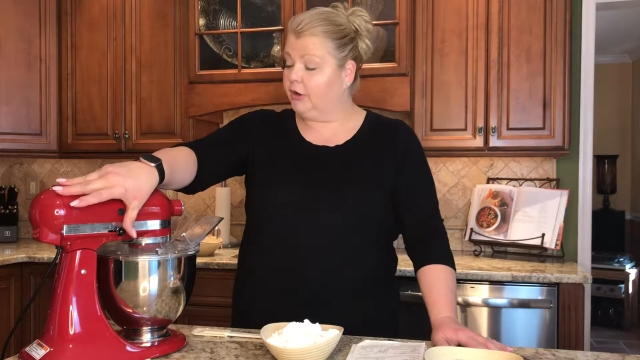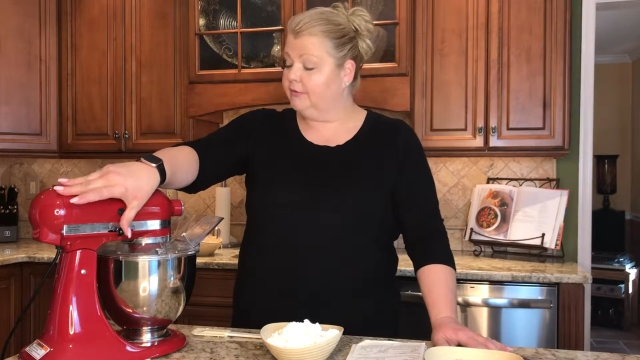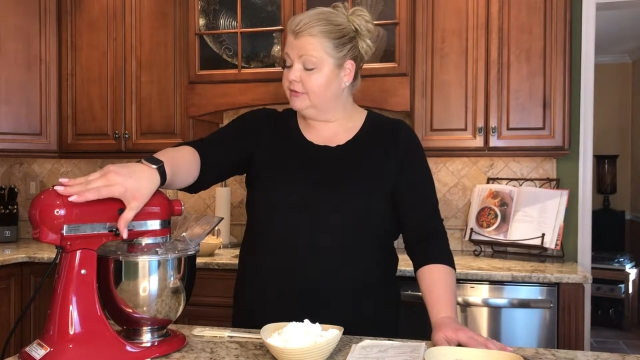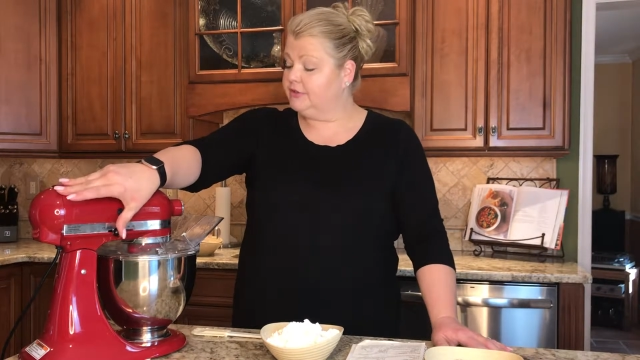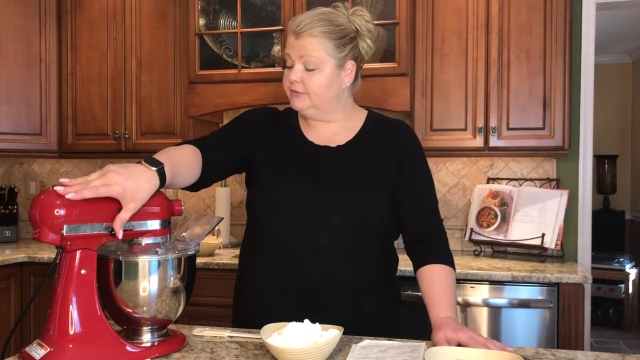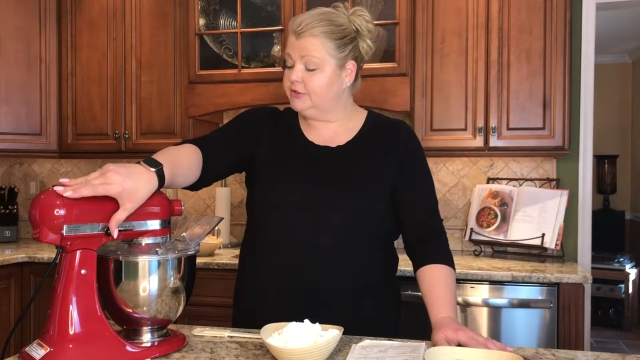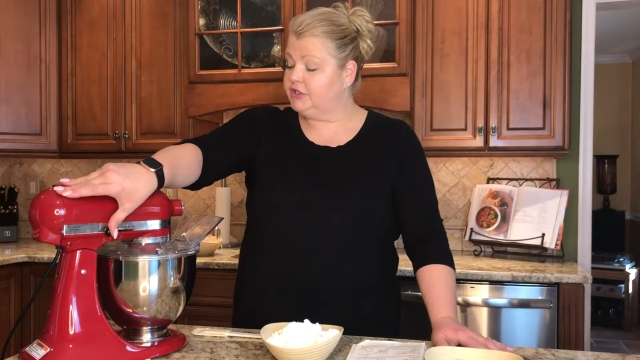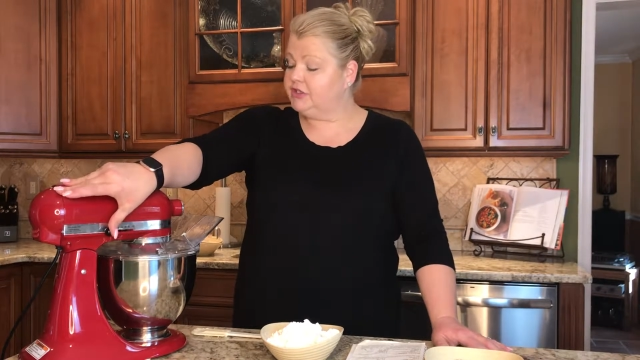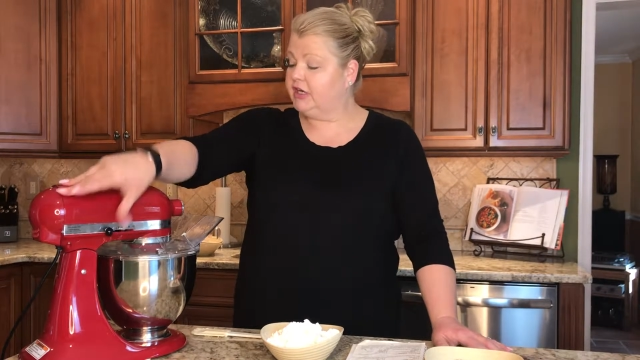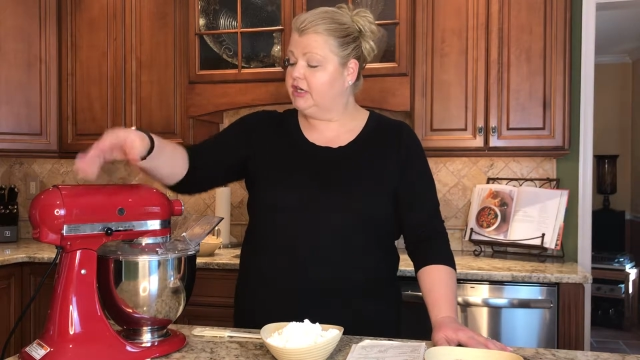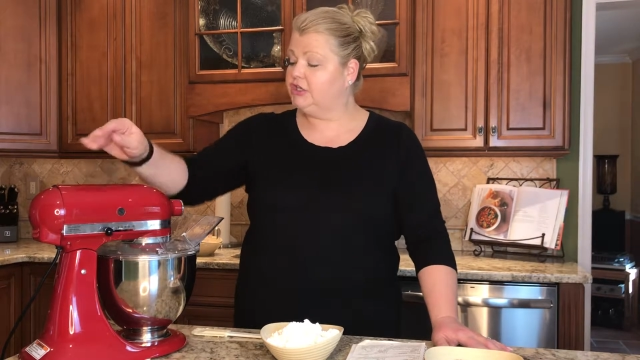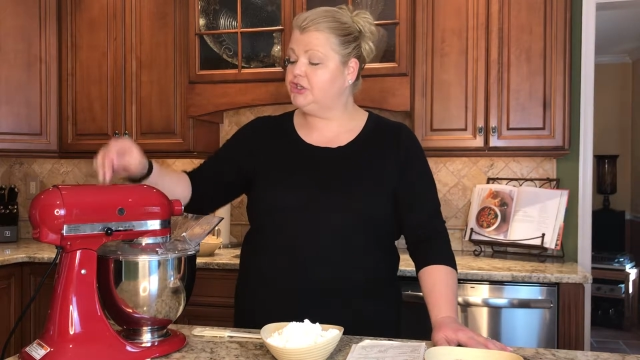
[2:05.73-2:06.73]
So I'm just
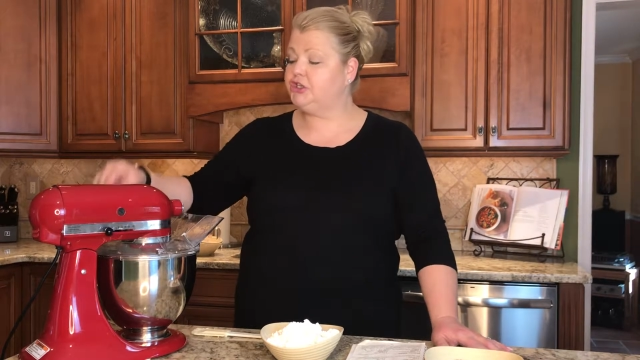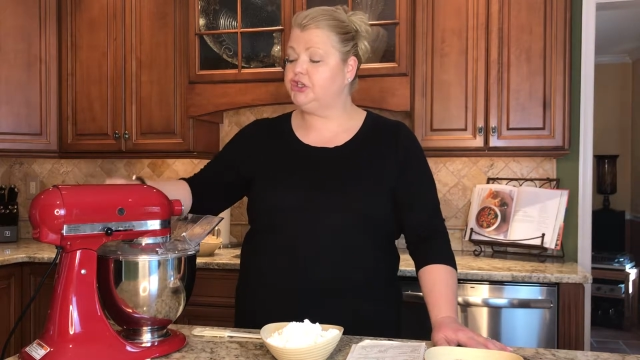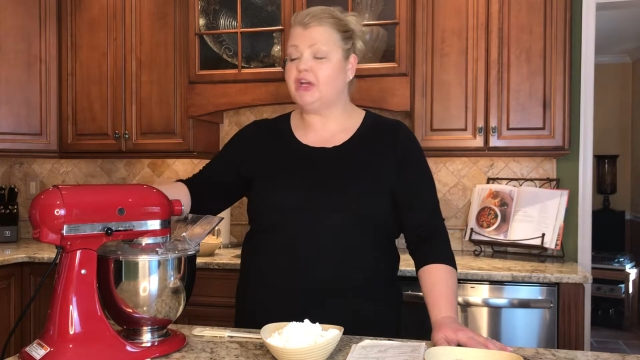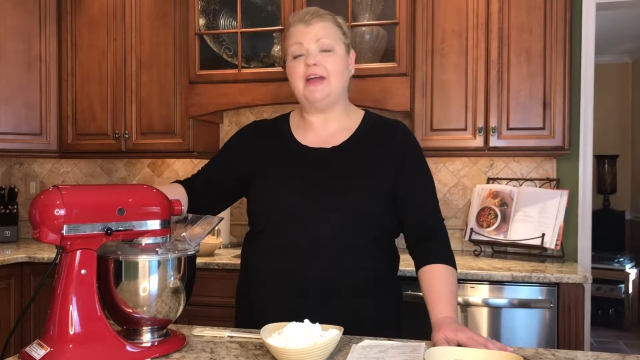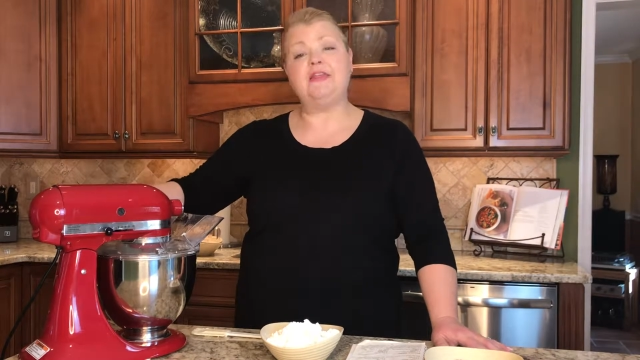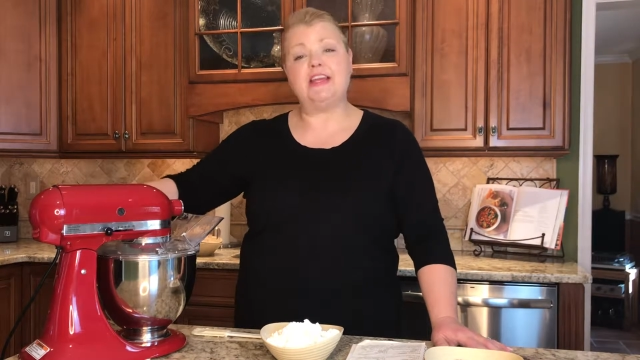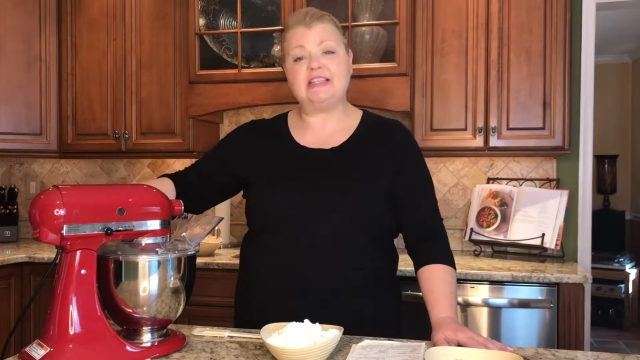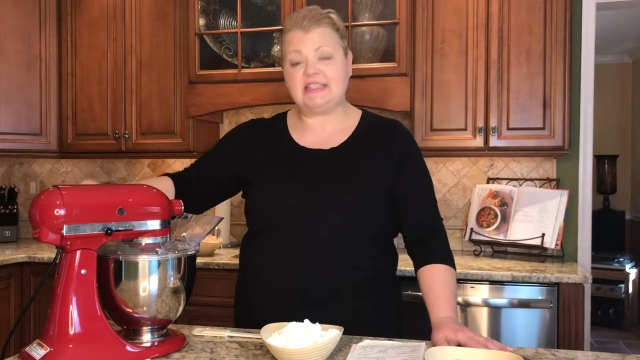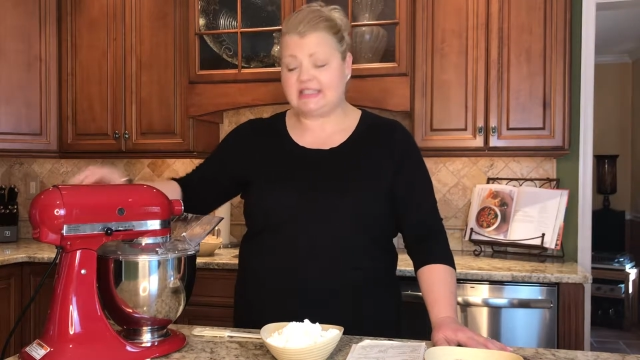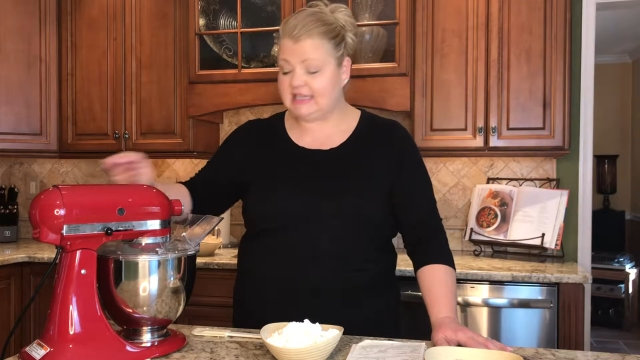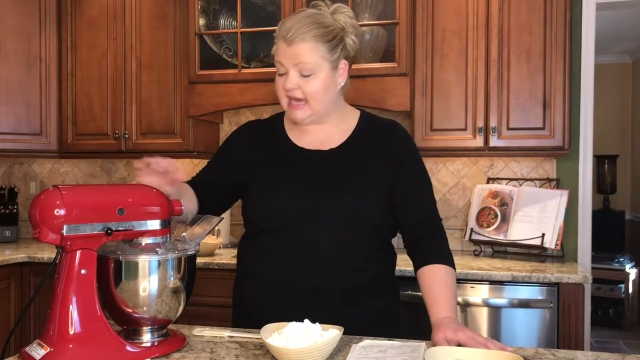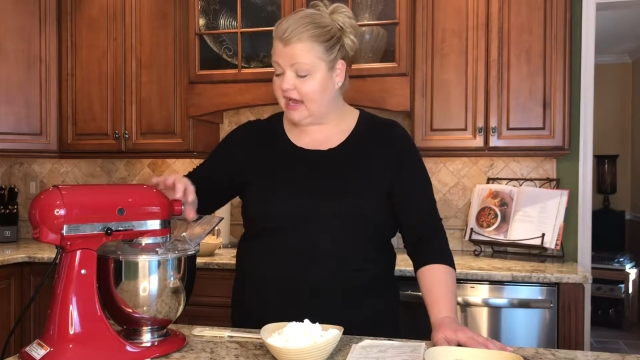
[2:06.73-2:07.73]
gonna shut this
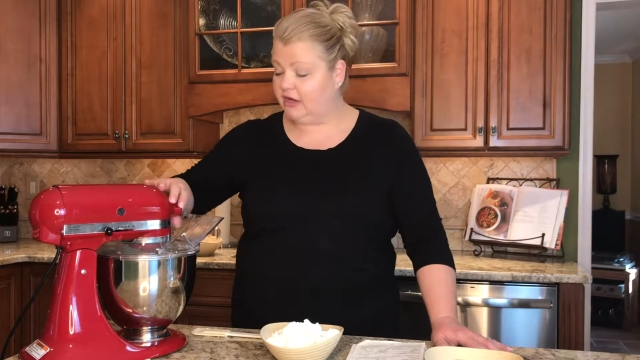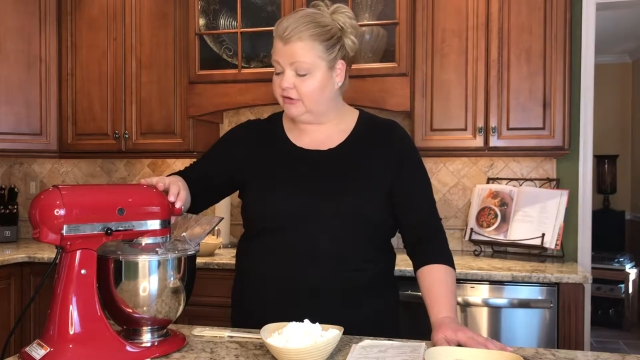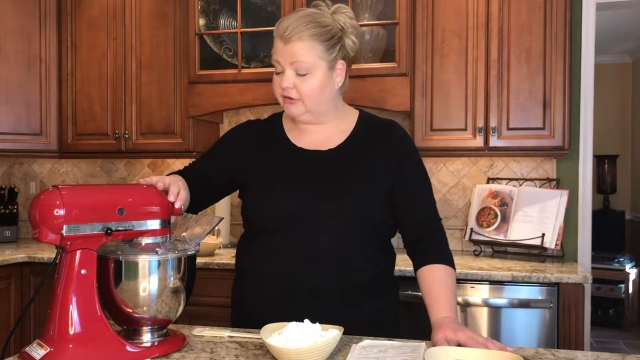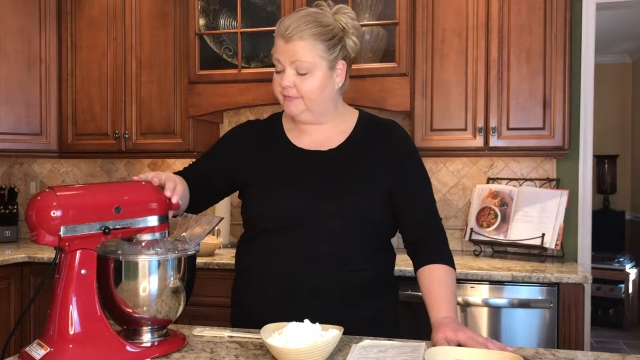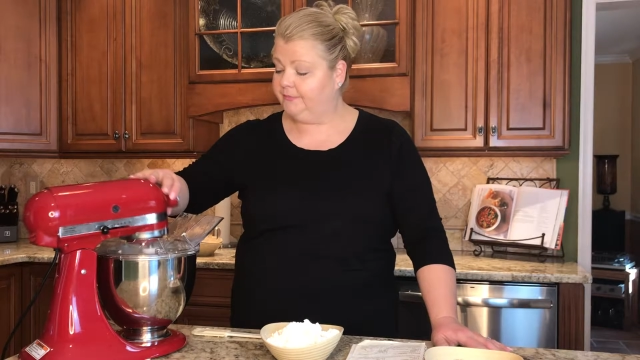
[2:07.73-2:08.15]
down